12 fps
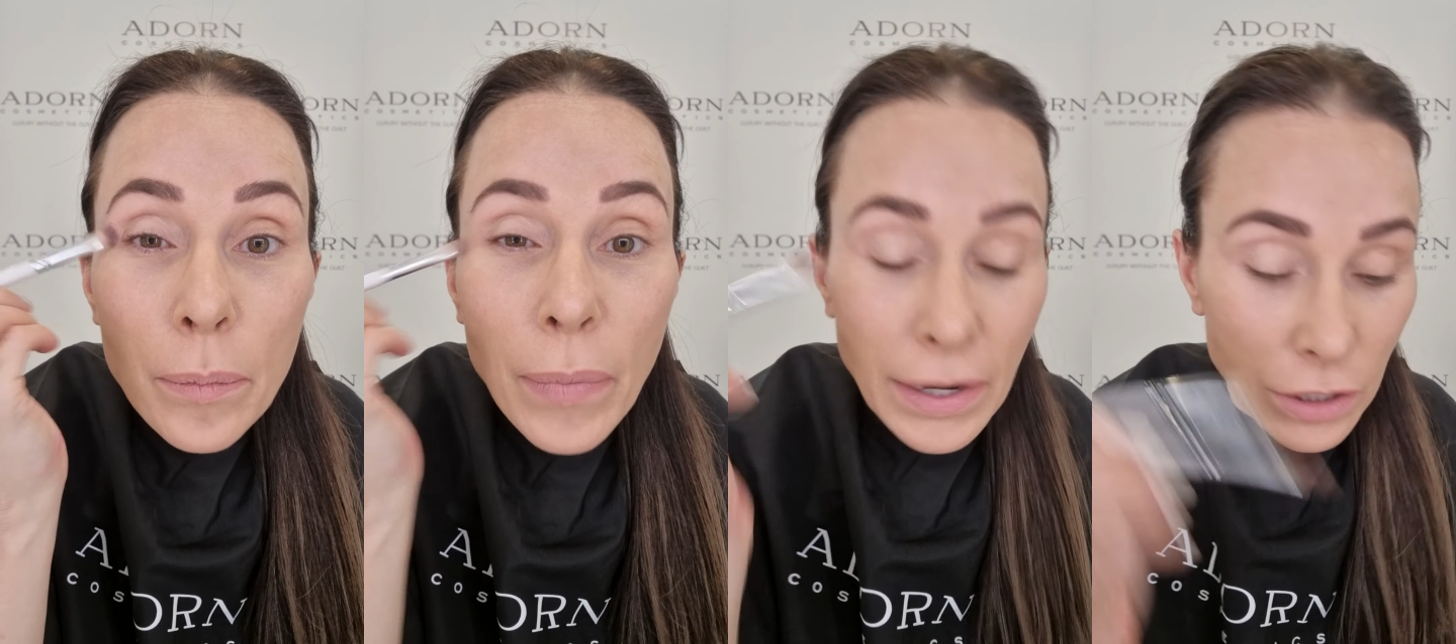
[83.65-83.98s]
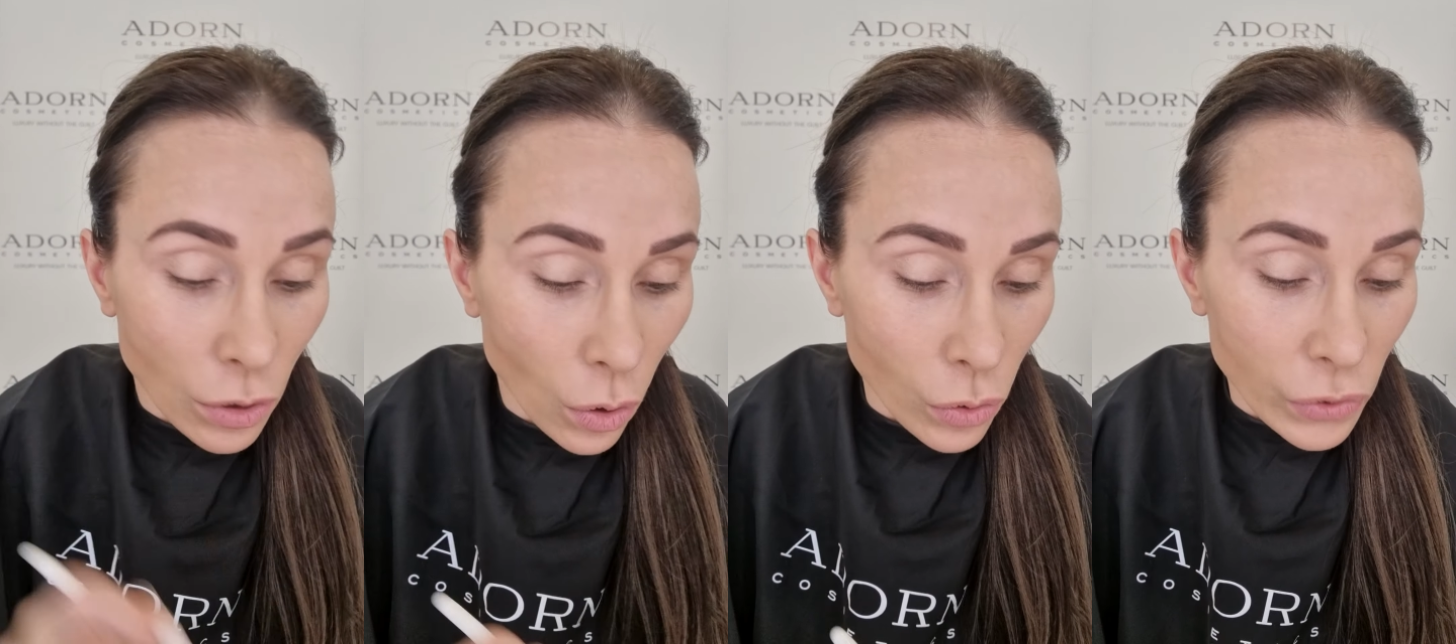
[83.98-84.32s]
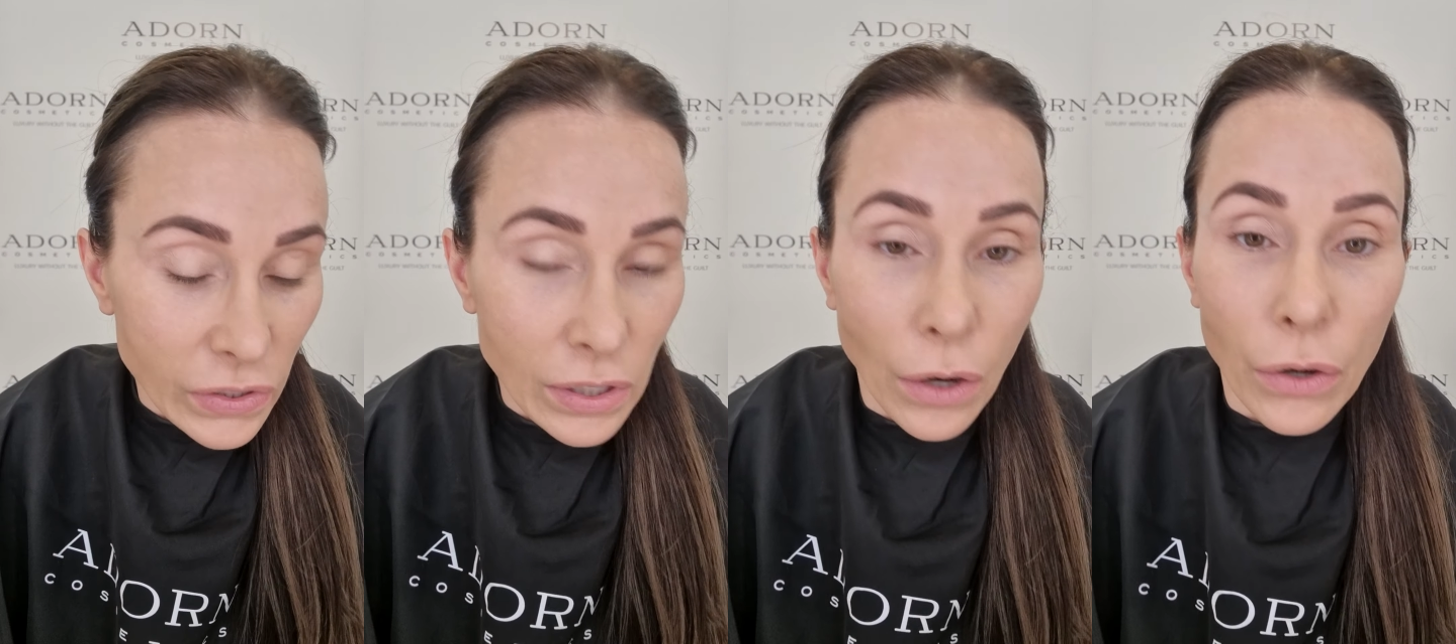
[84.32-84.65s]
but to
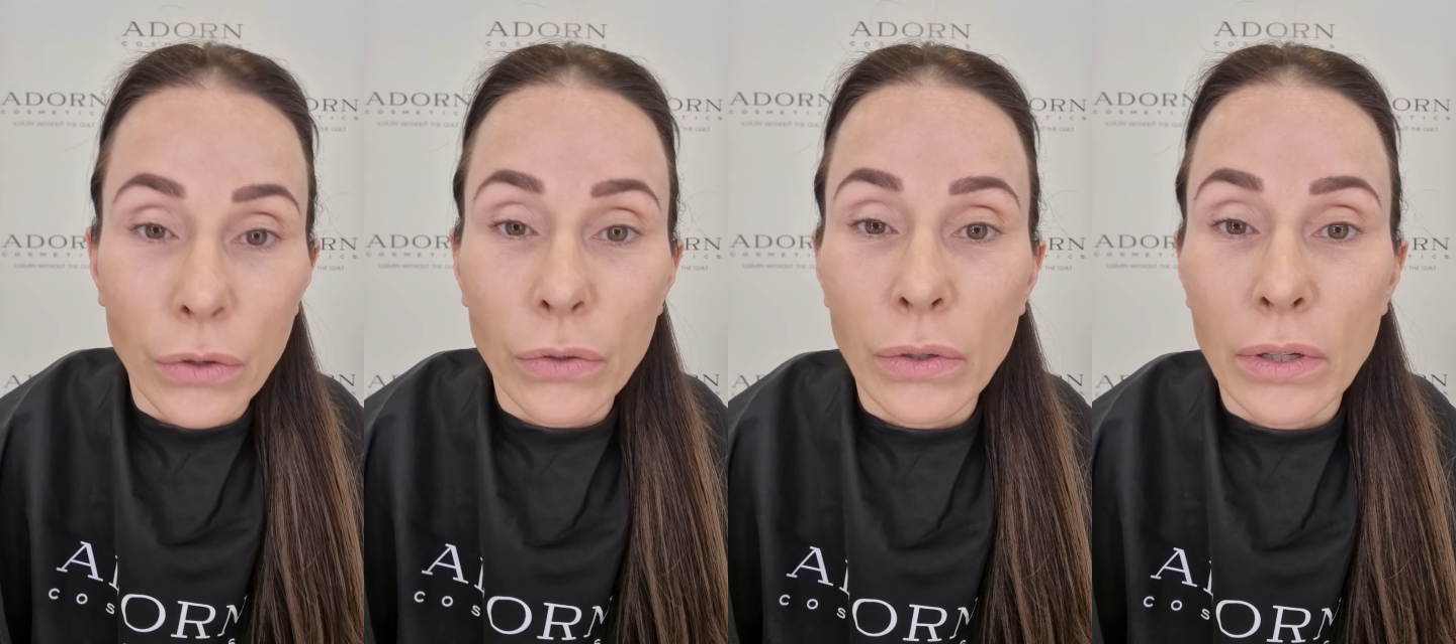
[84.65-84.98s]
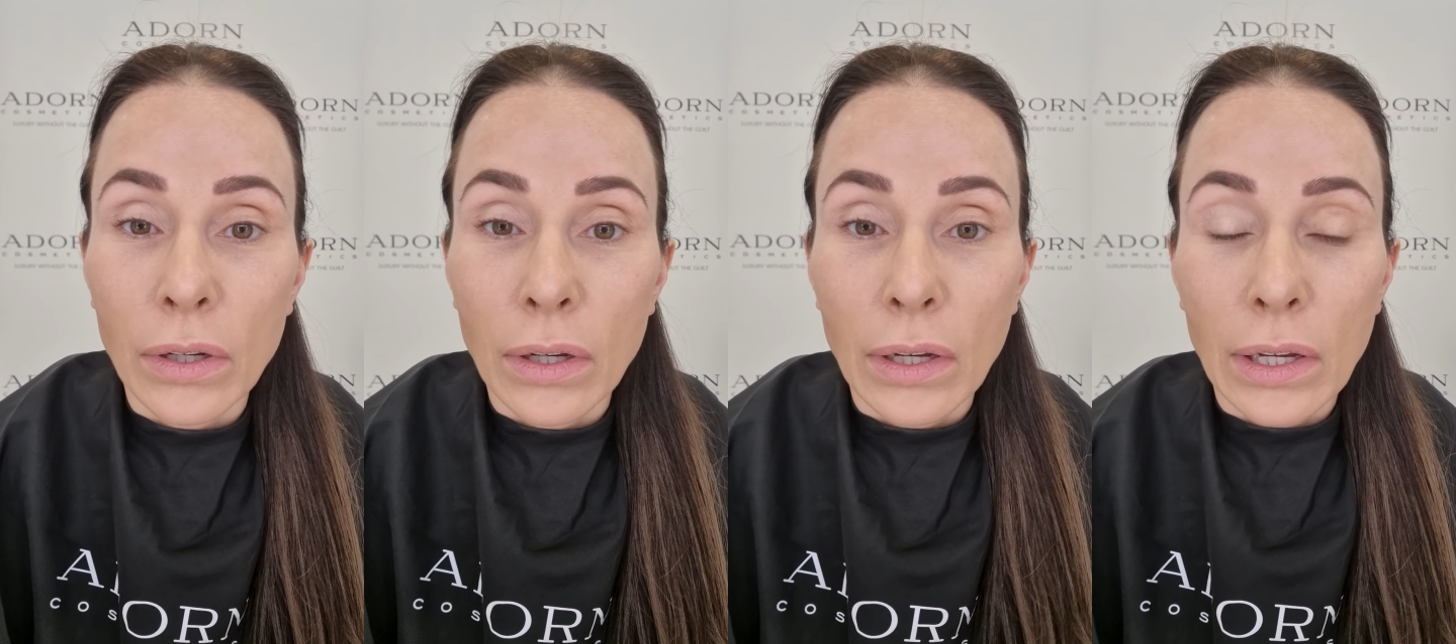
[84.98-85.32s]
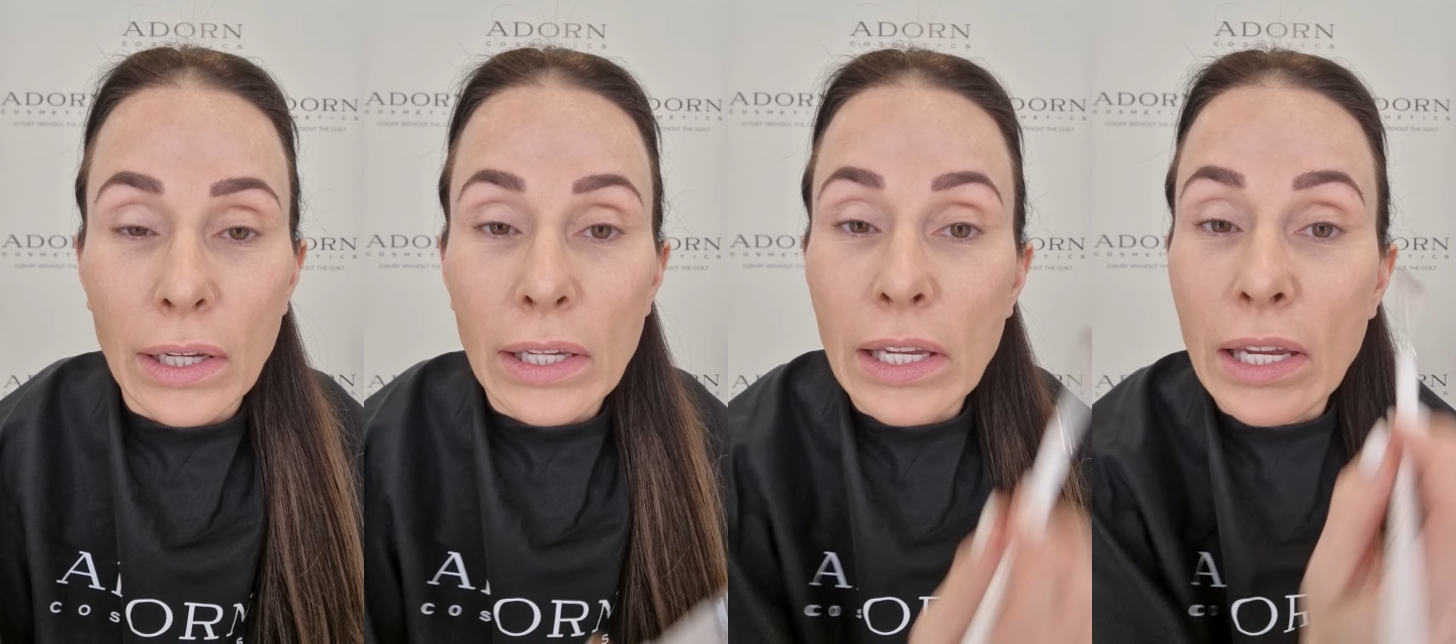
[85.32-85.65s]
also
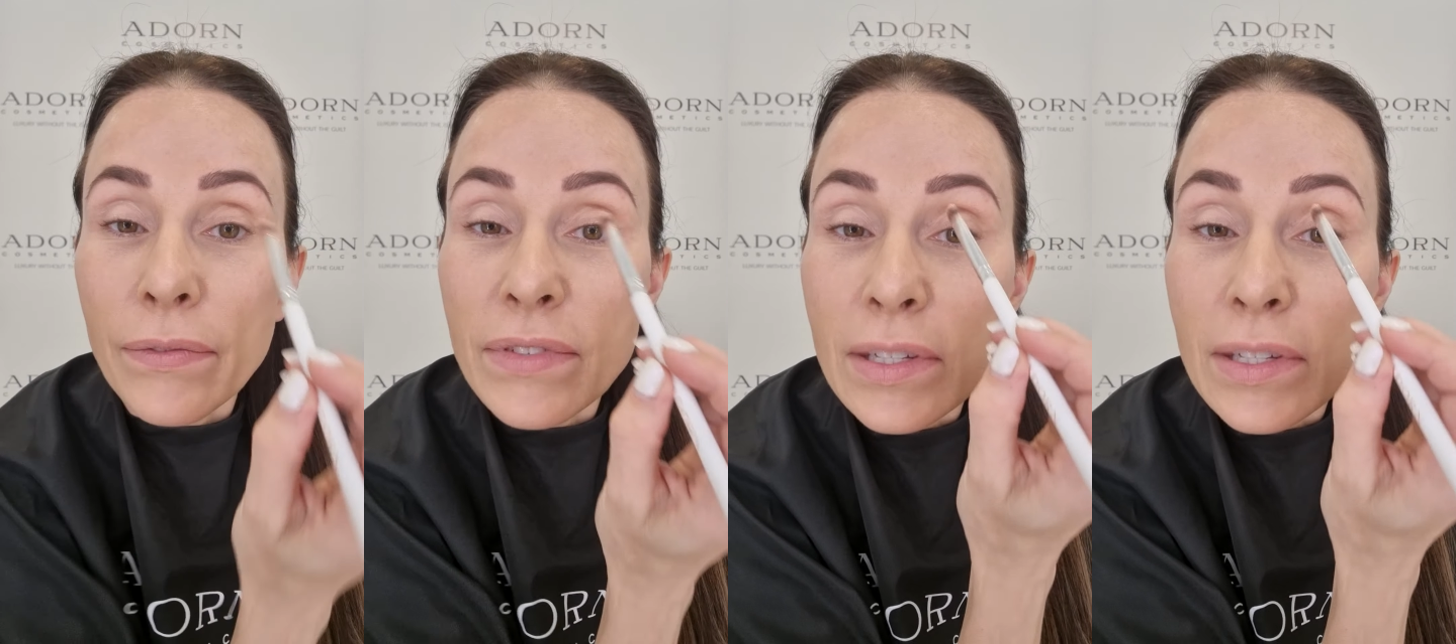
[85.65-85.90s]
give